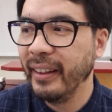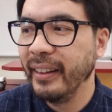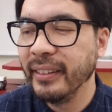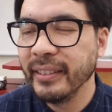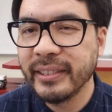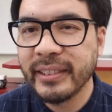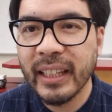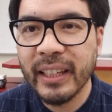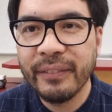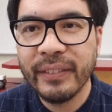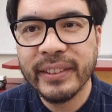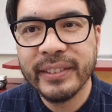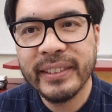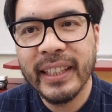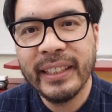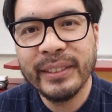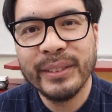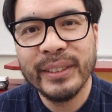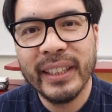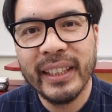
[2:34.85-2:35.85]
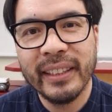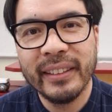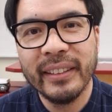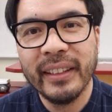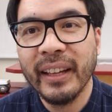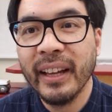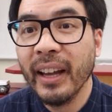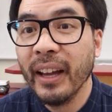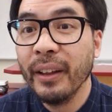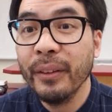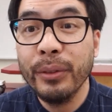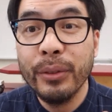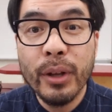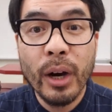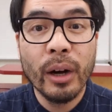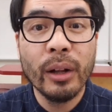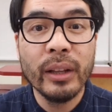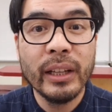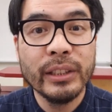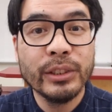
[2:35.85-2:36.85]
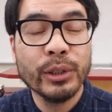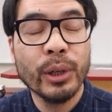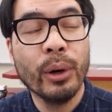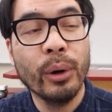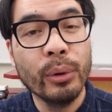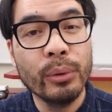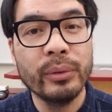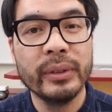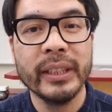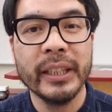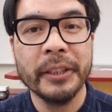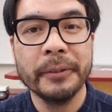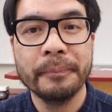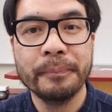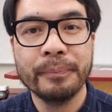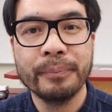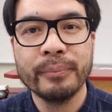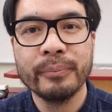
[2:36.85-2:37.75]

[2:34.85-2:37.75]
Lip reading: instead of assessing knowledge only,